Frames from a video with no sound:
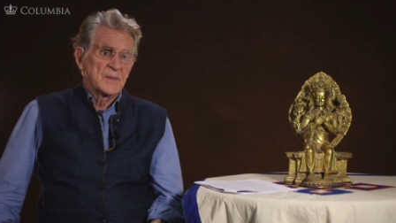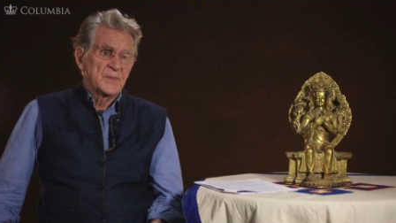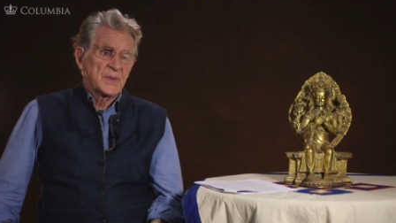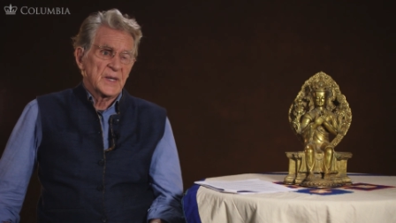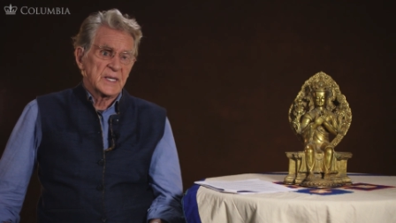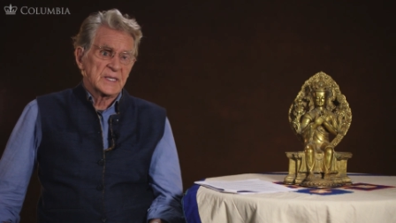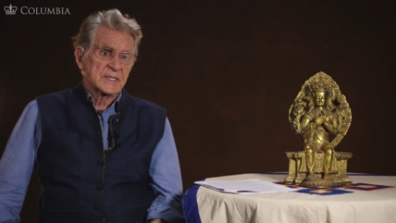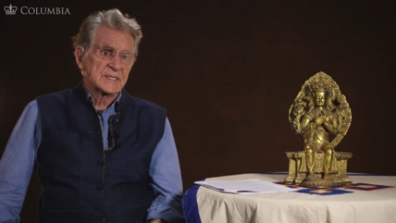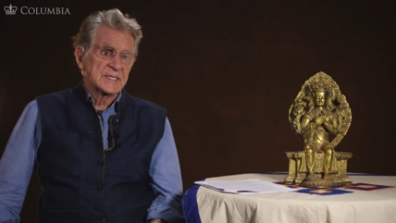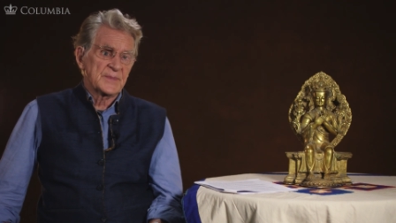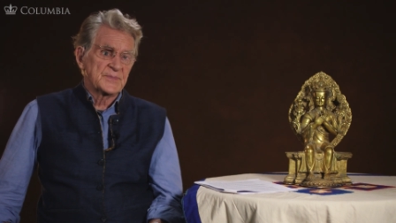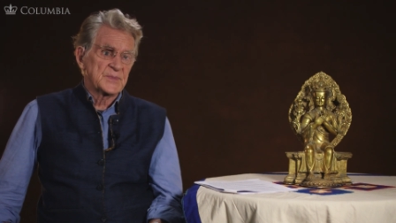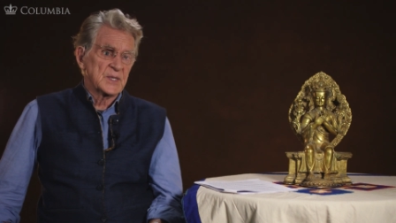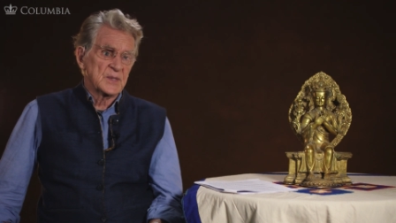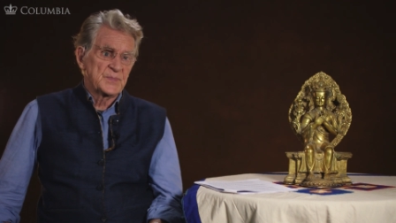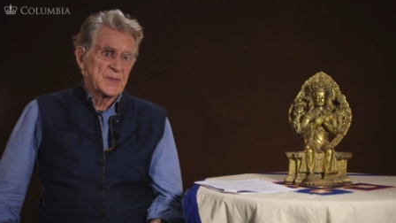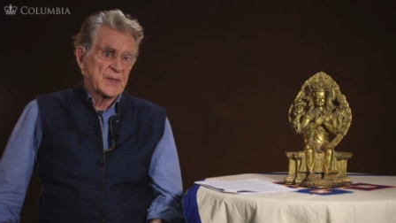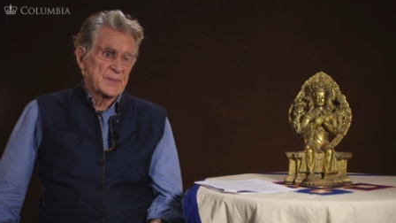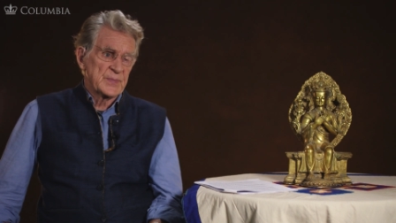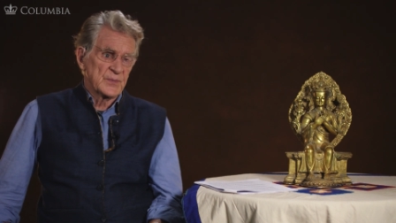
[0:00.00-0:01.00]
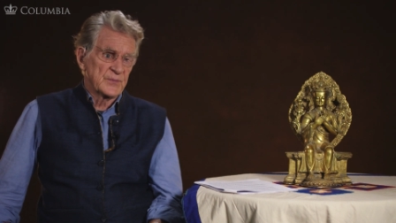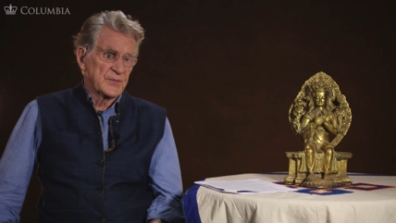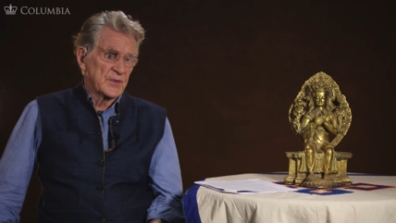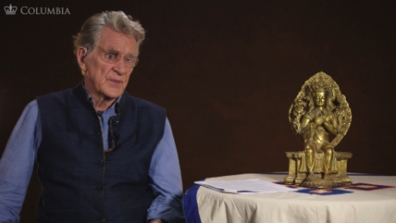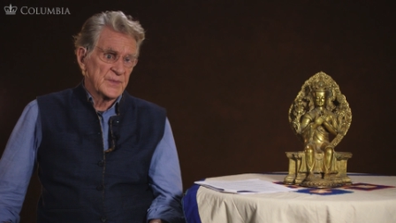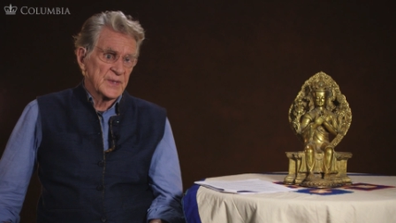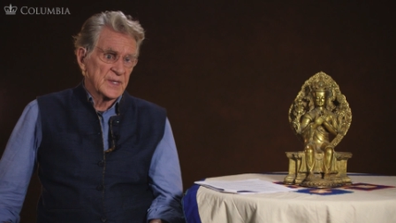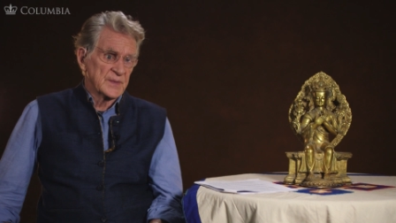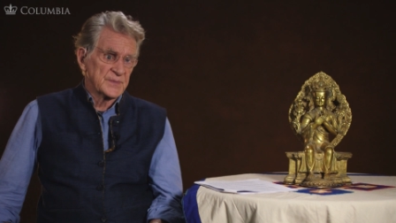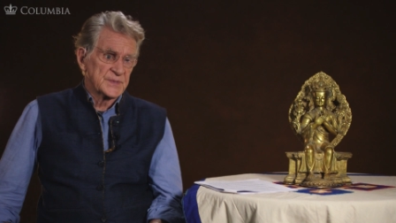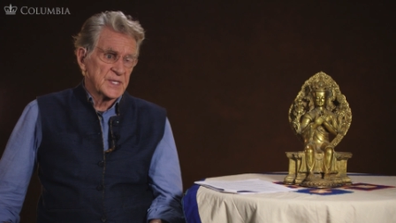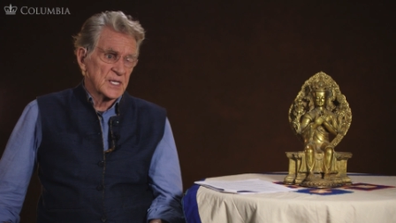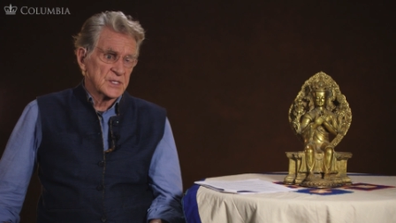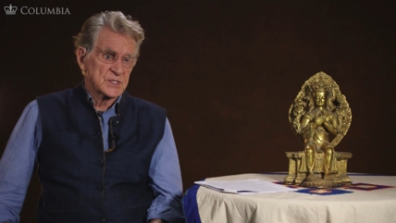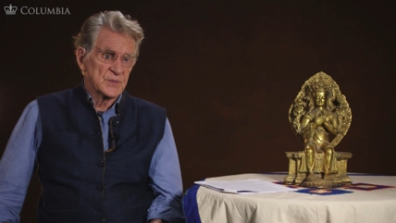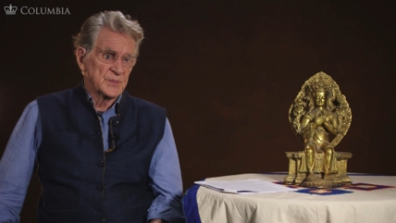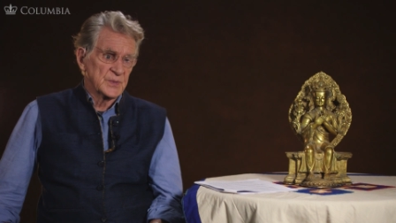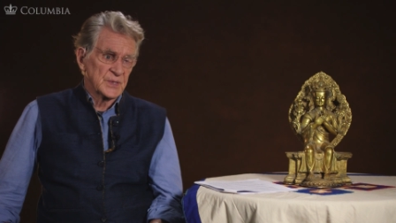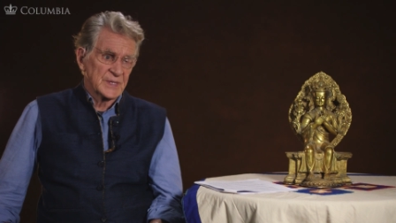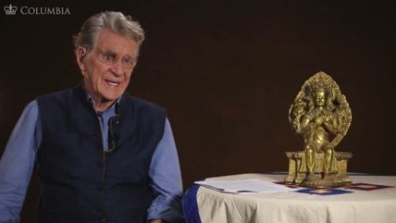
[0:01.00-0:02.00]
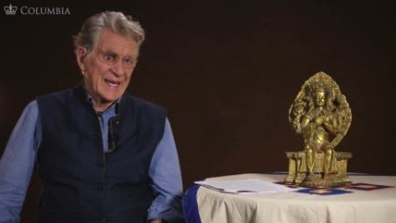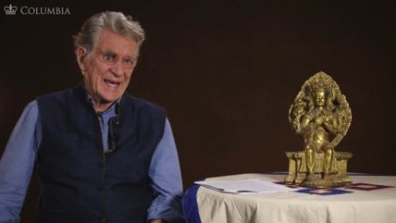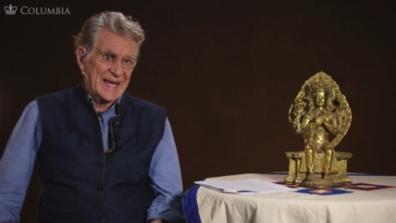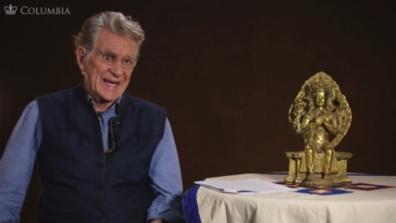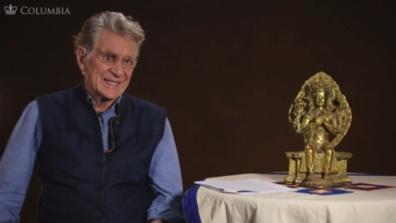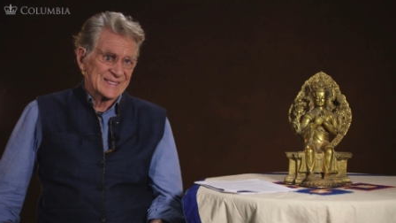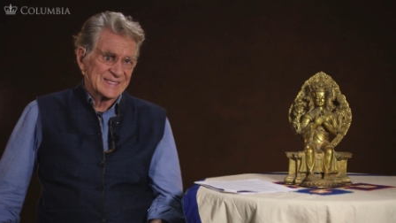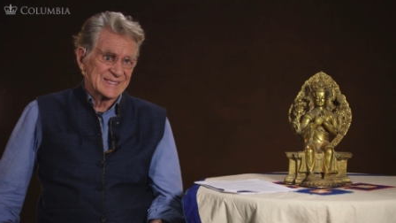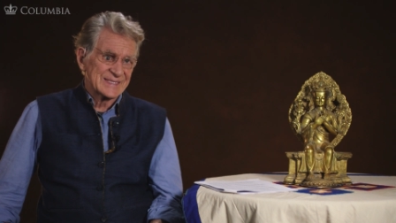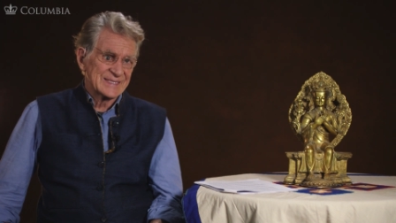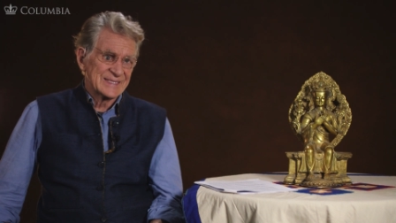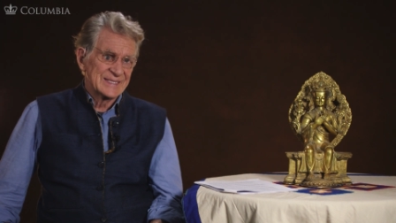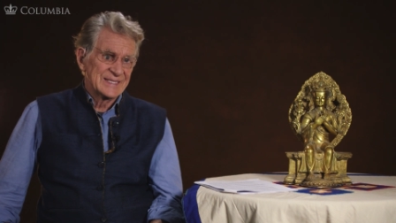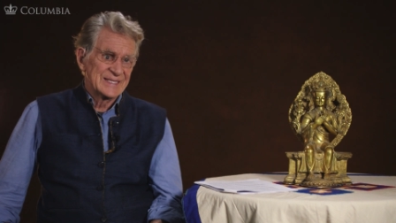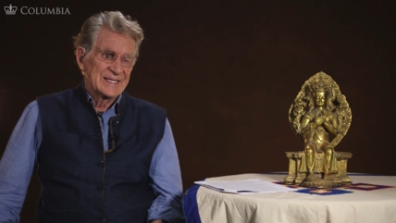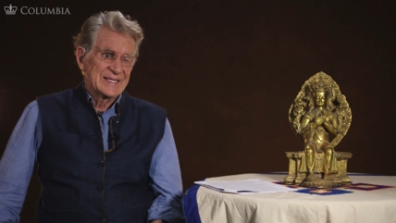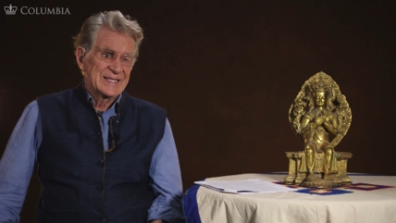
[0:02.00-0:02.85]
by accepting people from the untouchable castes